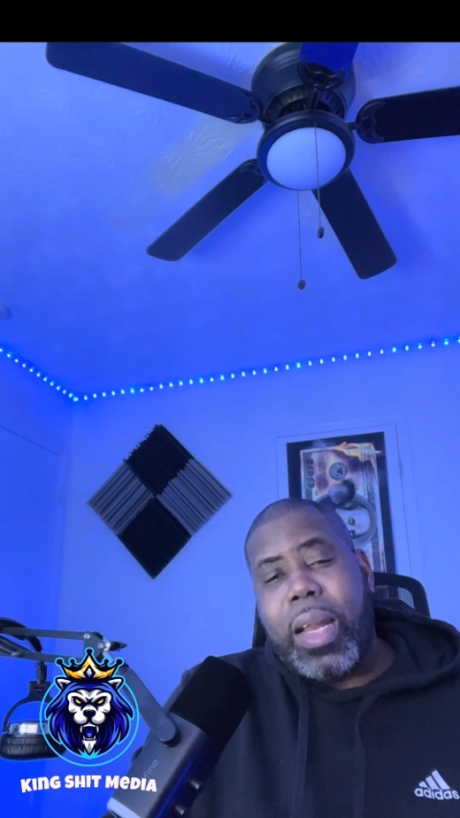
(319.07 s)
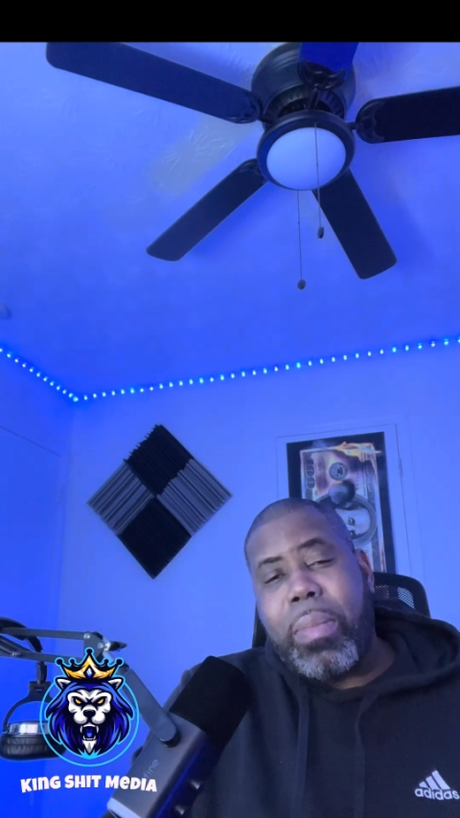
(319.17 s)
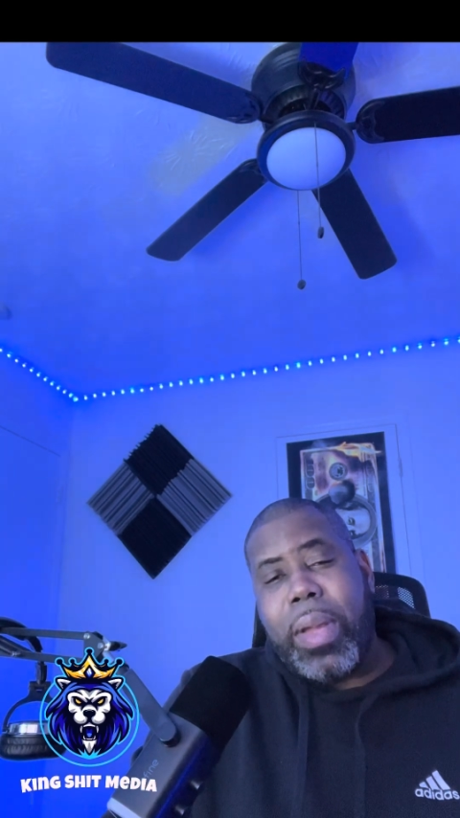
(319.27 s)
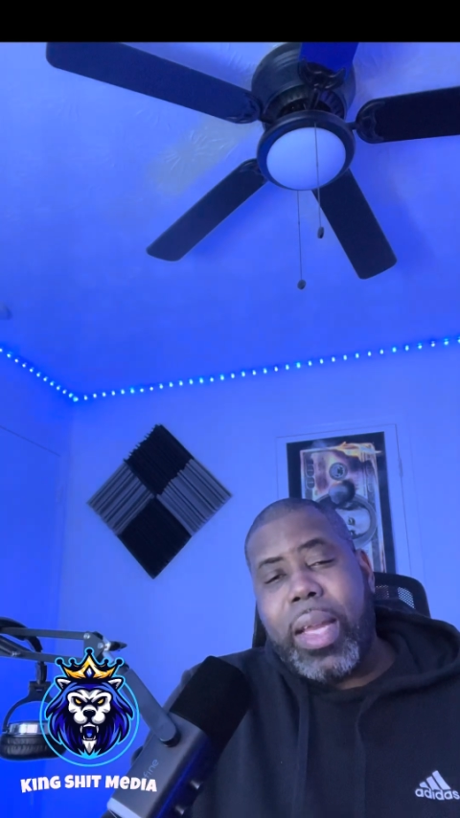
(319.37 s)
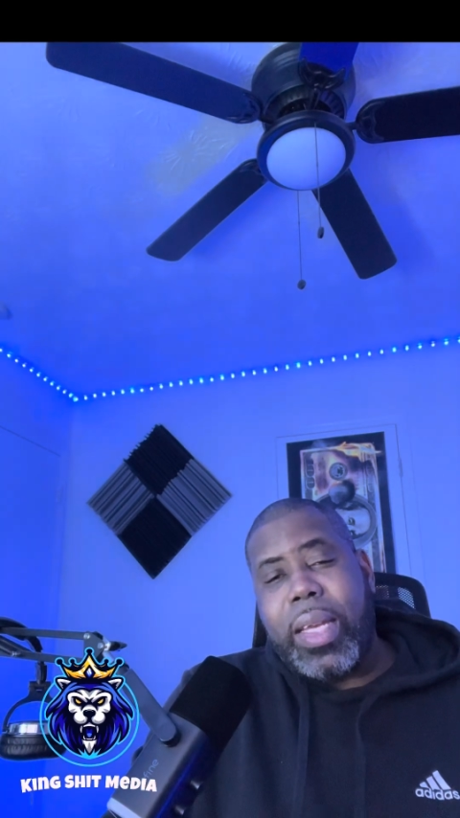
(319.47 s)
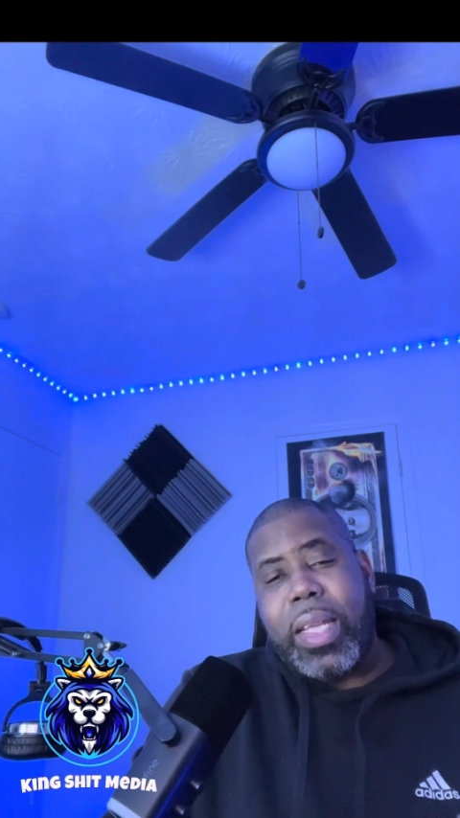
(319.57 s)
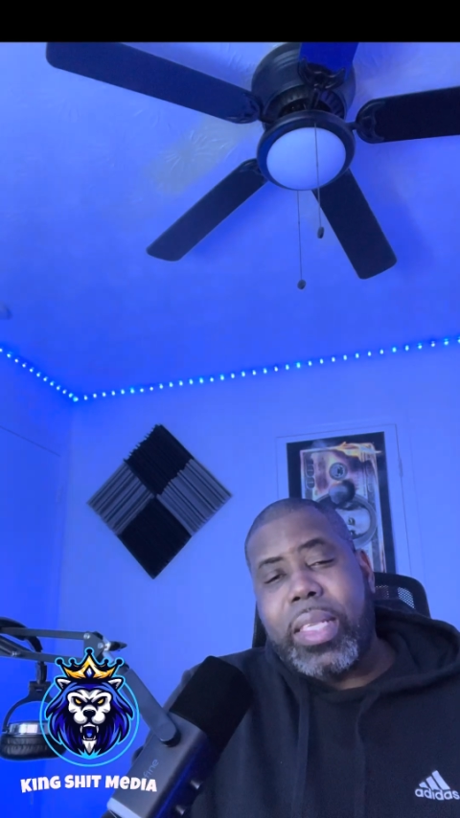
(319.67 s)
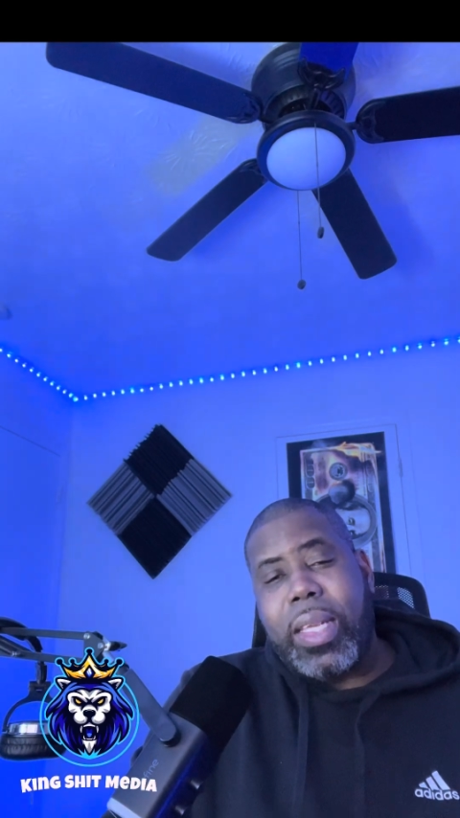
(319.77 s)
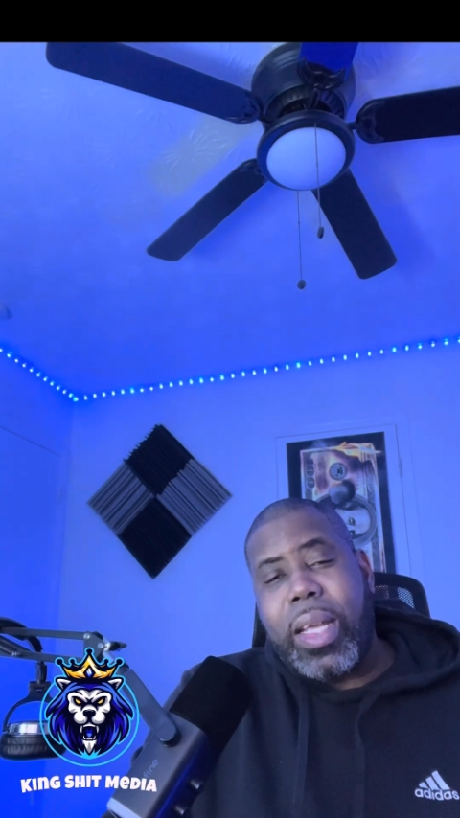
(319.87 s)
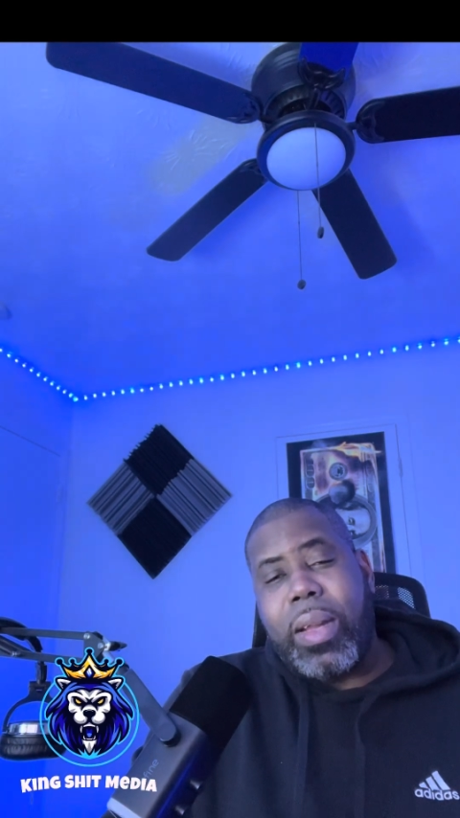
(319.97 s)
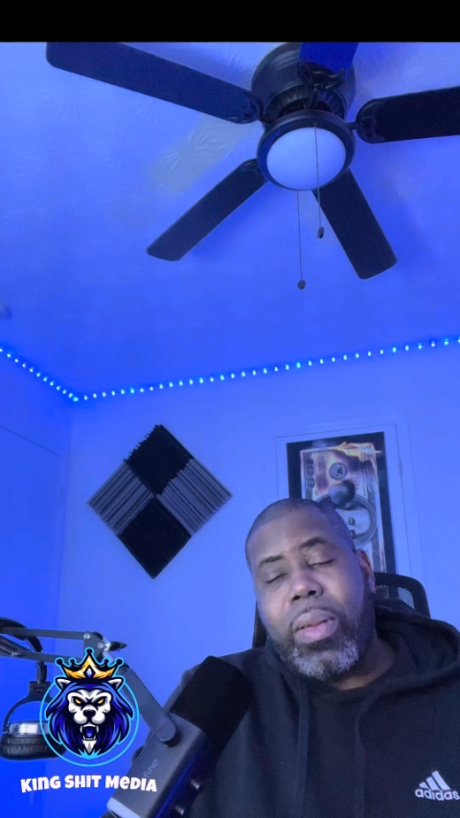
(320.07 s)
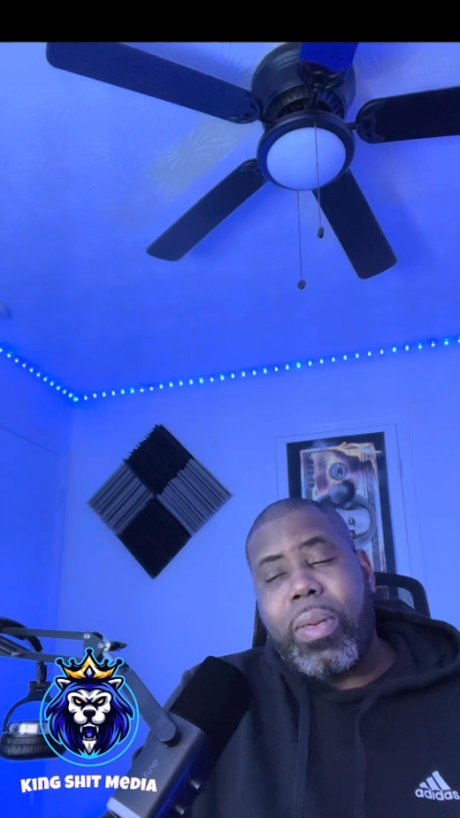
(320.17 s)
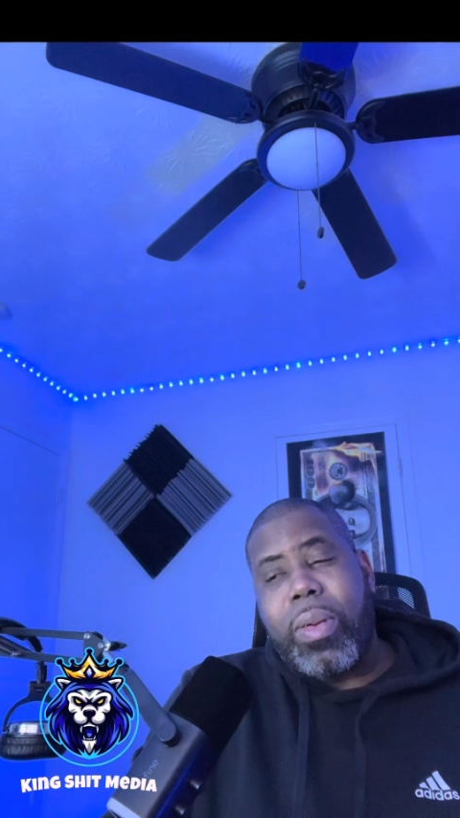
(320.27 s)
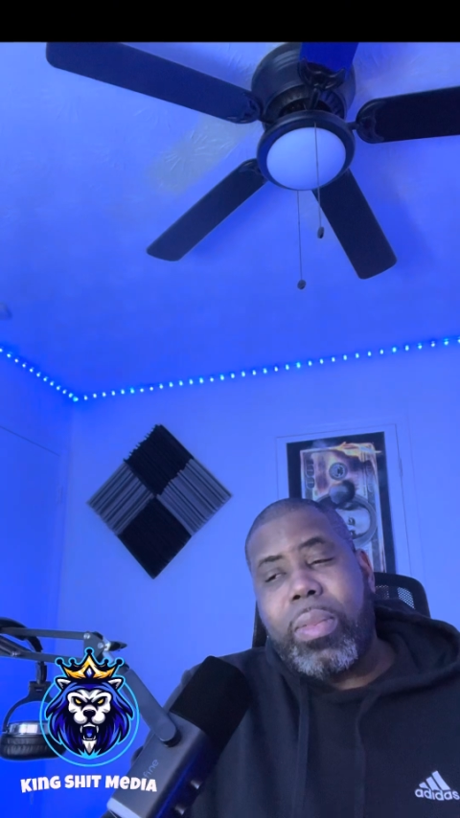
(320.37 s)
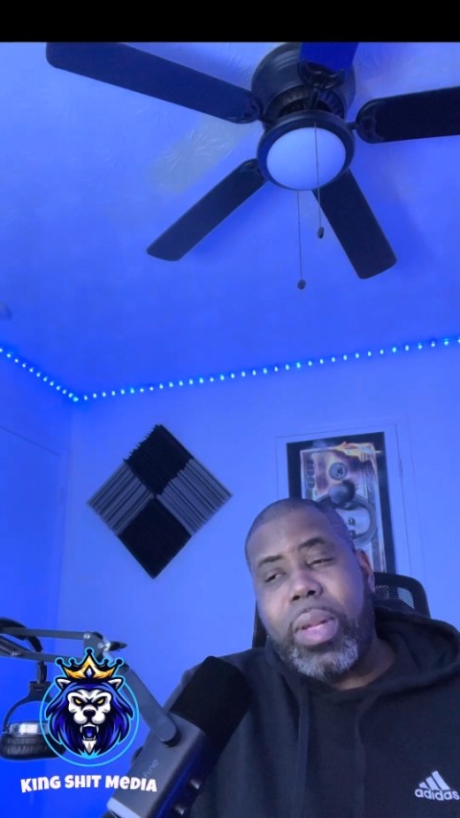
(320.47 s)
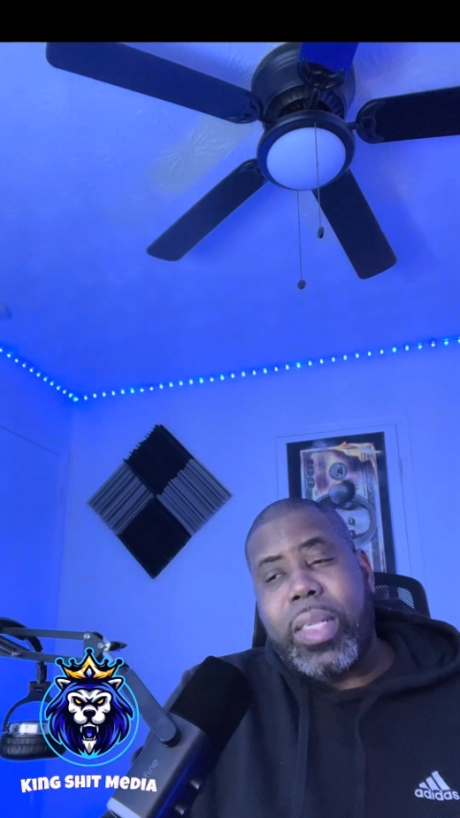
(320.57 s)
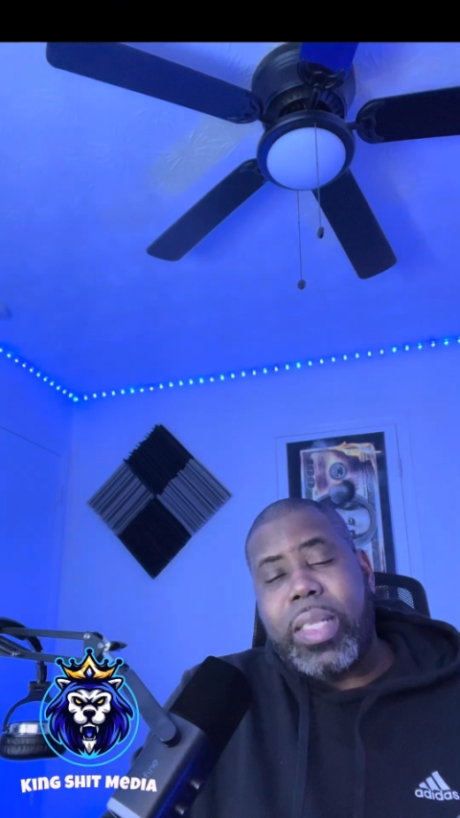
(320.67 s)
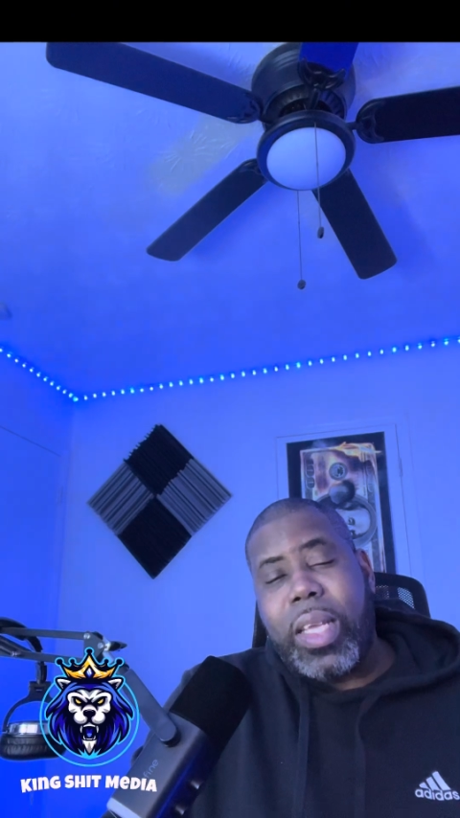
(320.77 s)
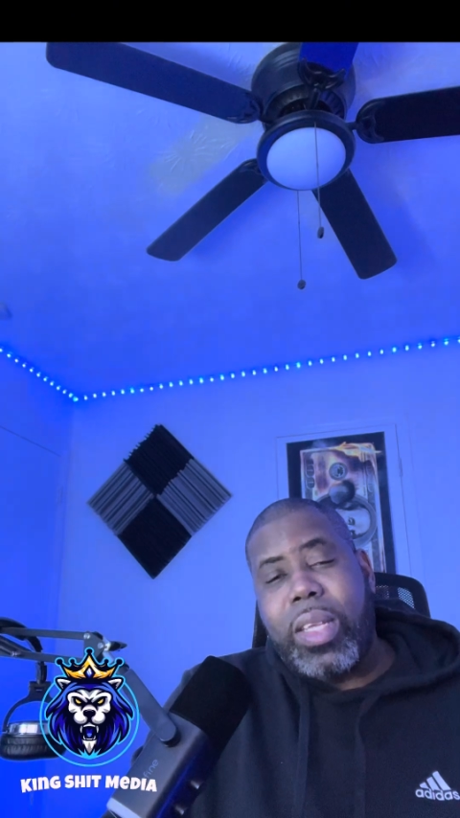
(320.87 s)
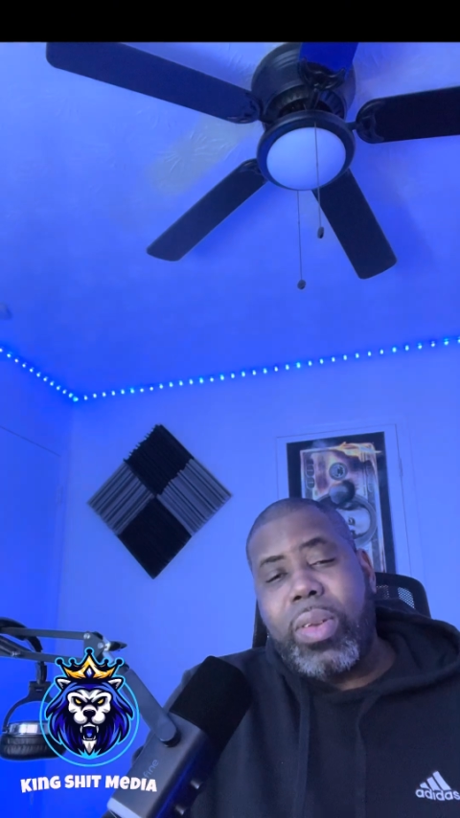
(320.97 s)
mandation that
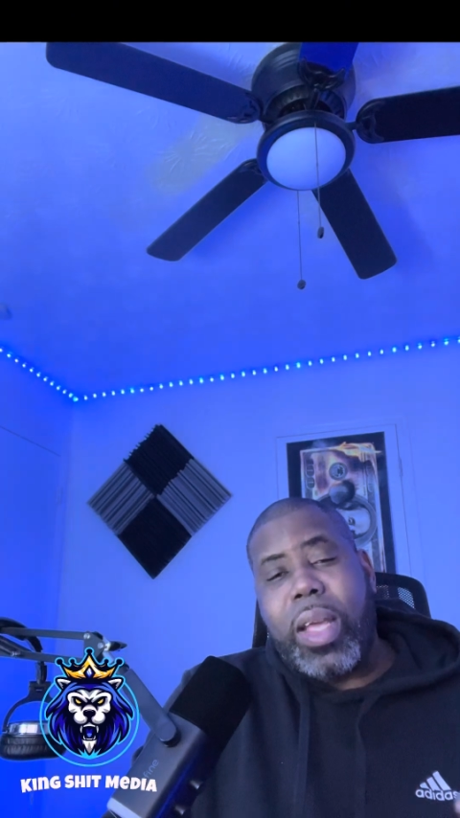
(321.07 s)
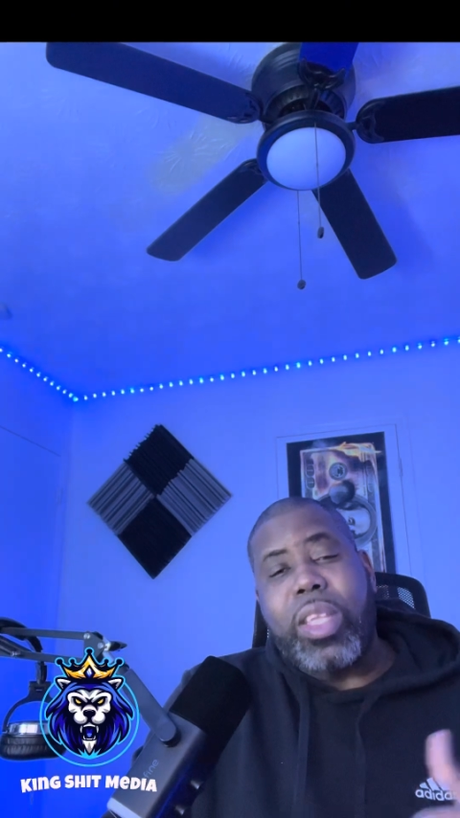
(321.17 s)
tell you that